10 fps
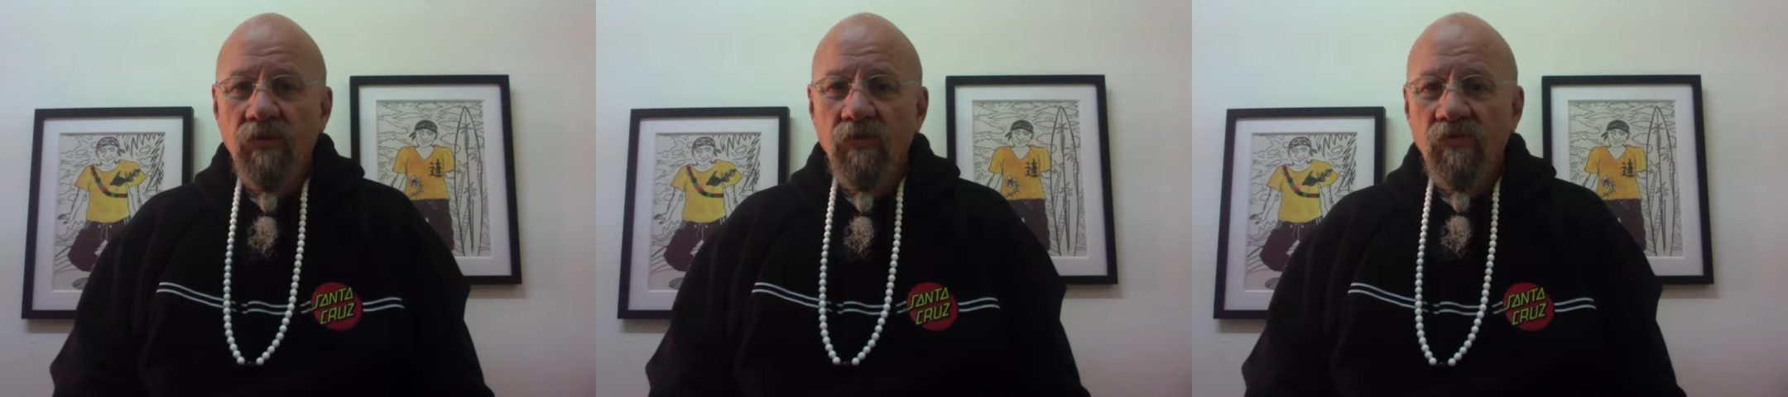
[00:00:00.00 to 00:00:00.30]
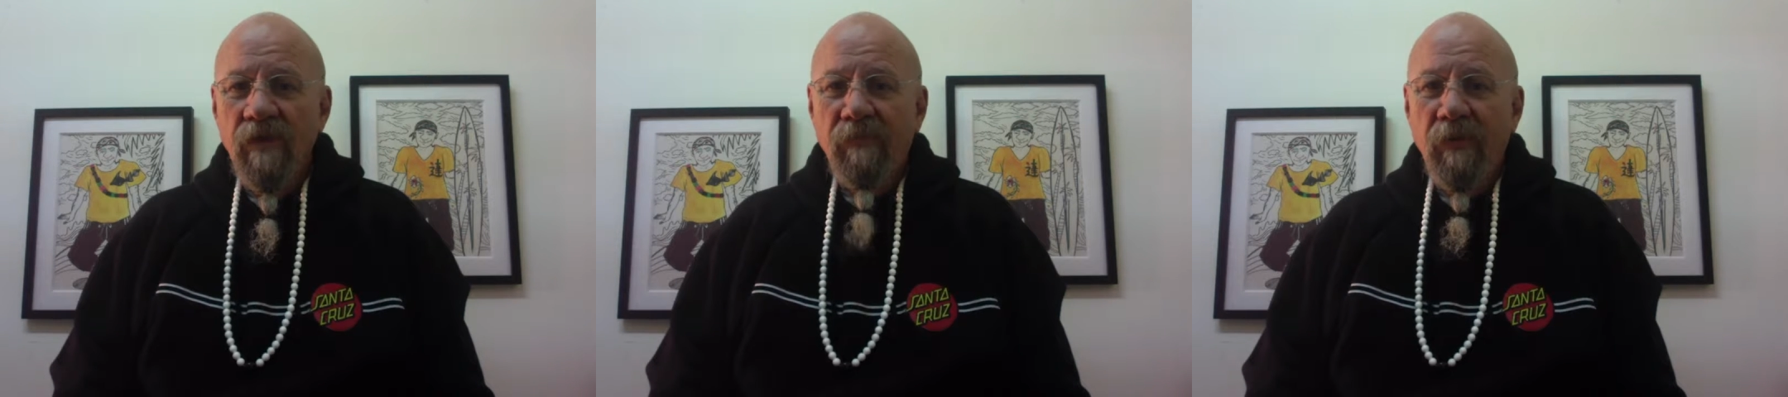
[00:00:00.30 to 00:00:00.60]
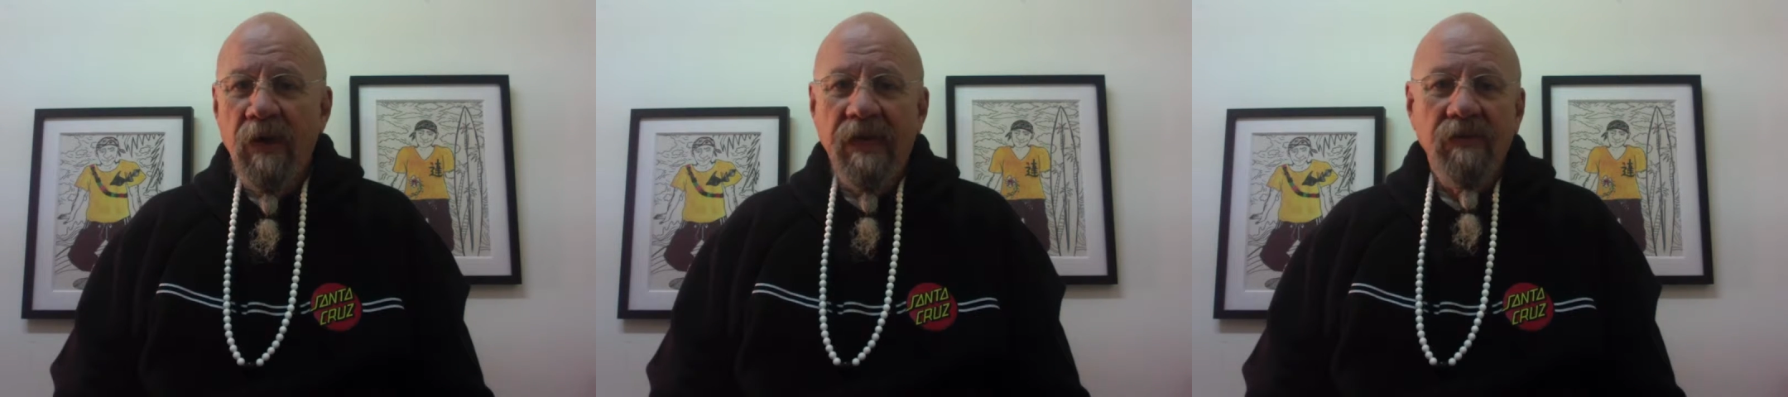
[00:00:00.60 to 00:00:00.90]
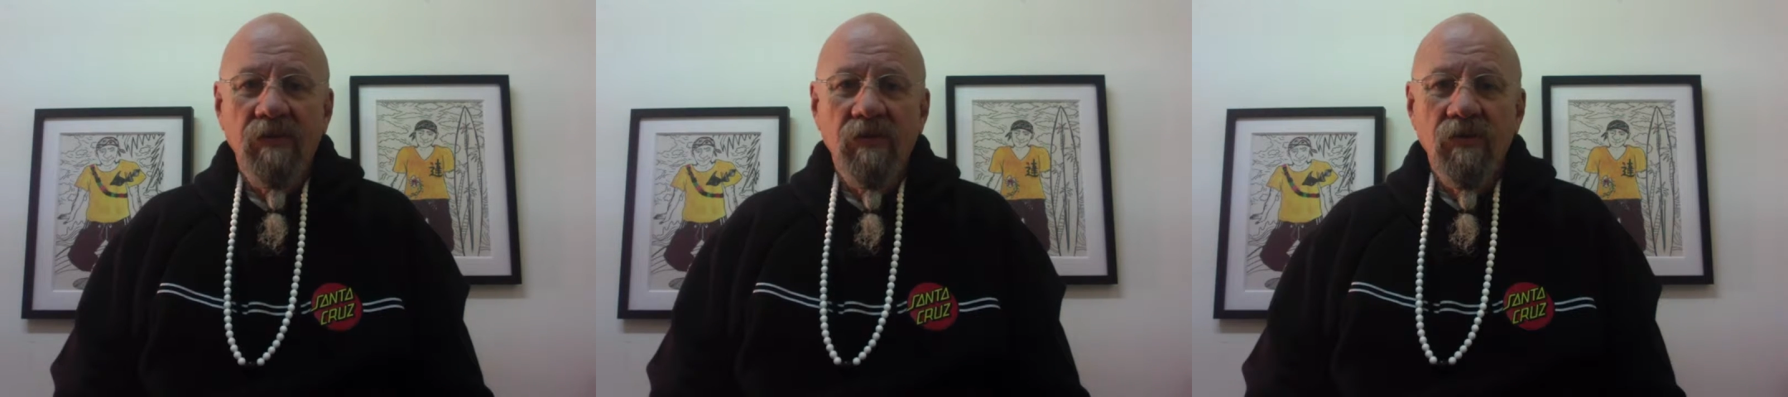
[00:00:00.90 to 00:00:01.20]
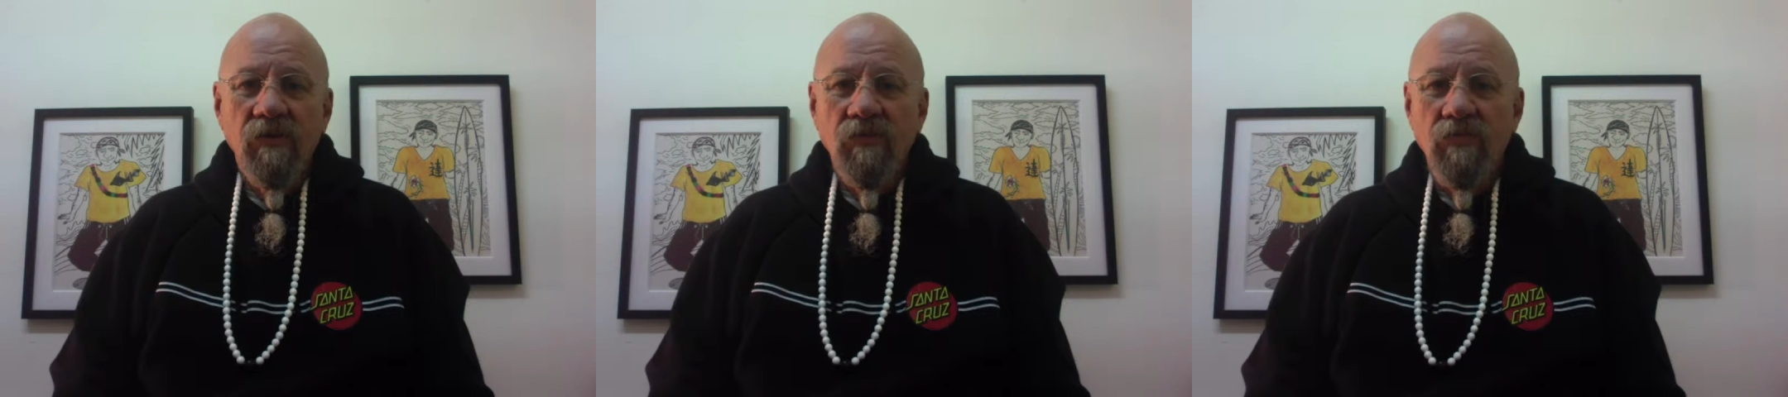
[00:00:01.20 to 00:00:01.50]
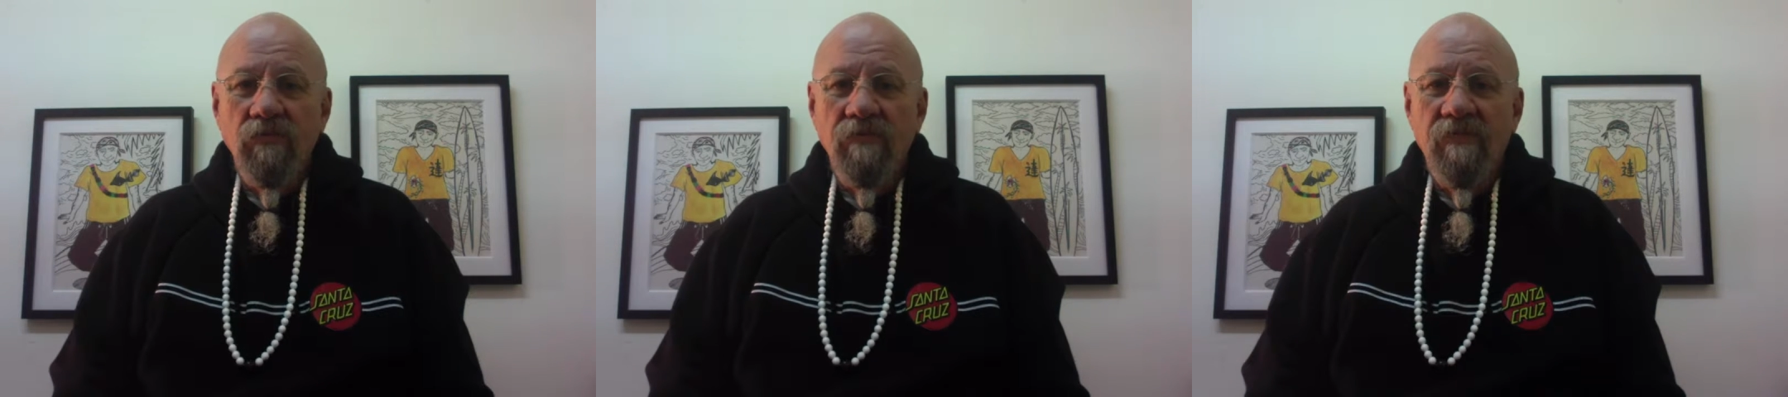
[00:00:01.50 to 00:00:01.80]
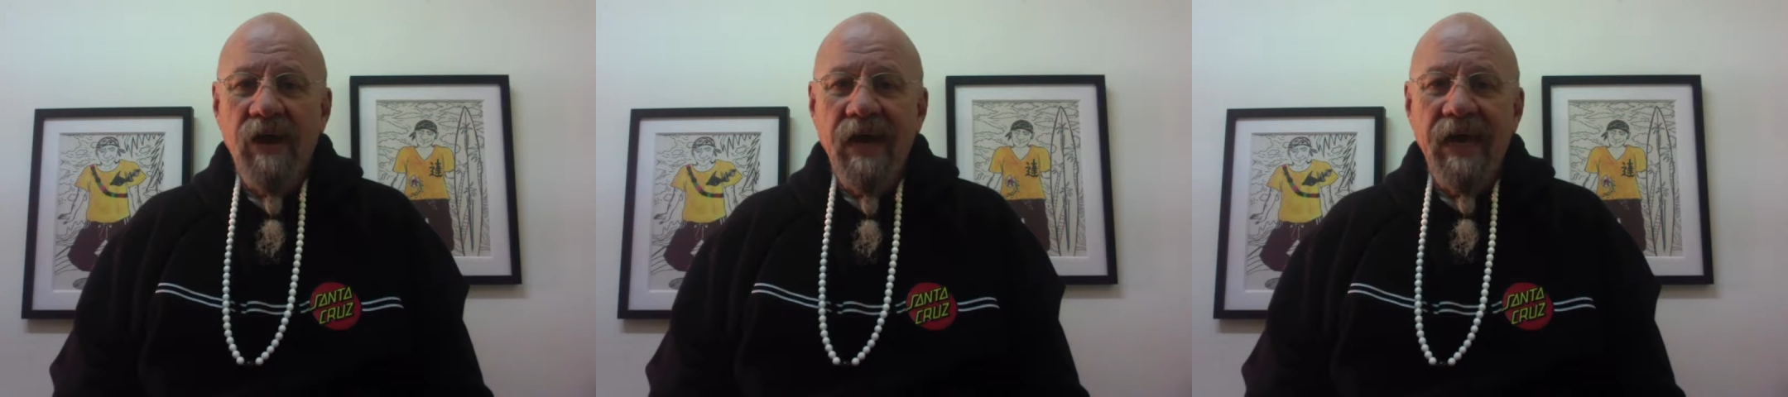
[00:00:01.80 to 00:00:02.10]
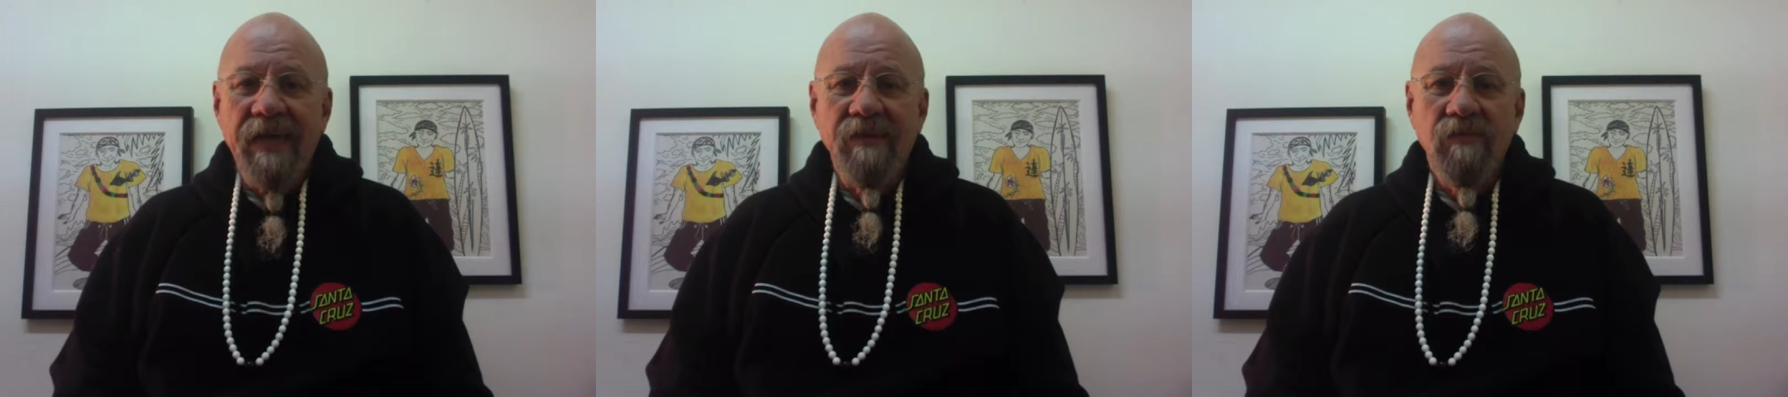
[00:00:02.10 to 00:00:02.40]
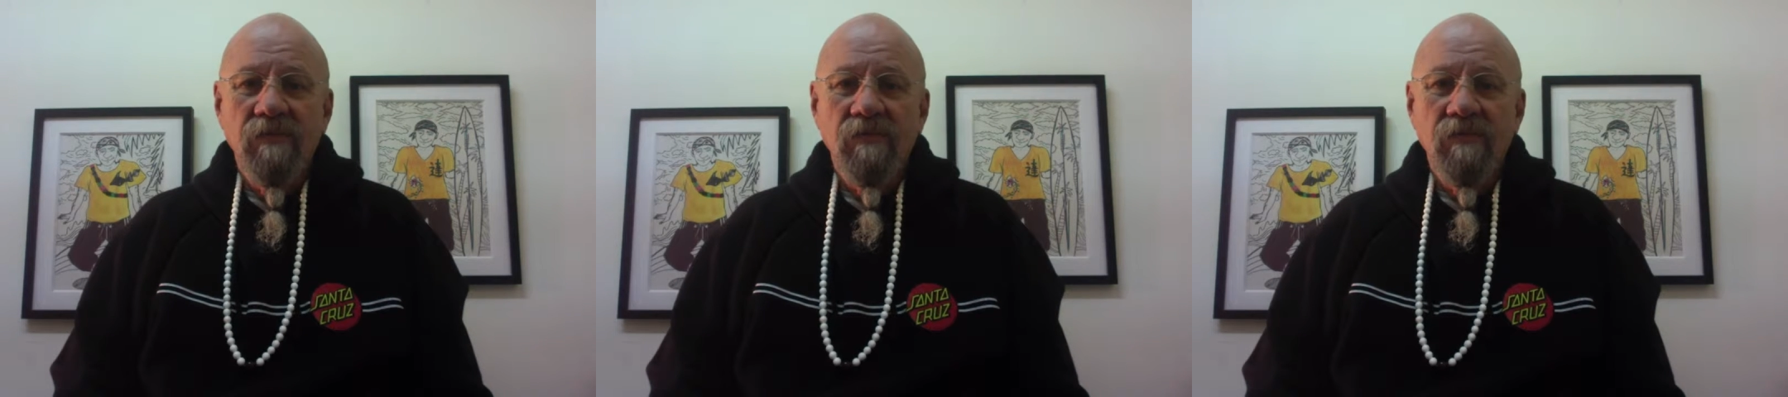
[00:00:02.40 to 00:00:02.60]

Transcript: separate, to divide